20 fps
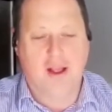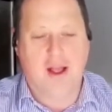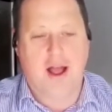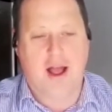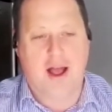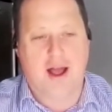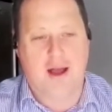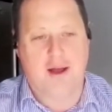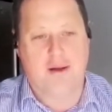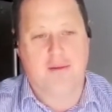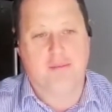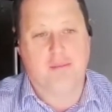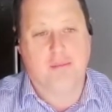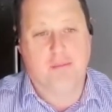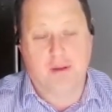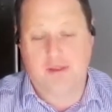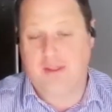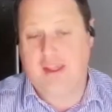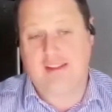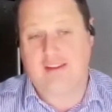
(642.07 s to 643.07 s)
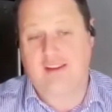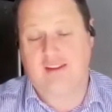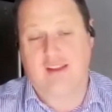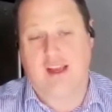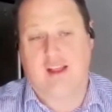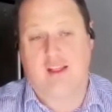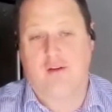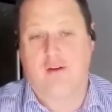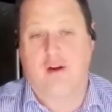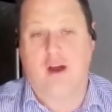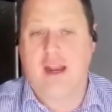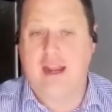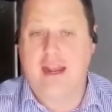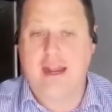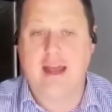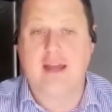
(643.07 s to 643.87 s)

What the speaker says: But that's exactly right.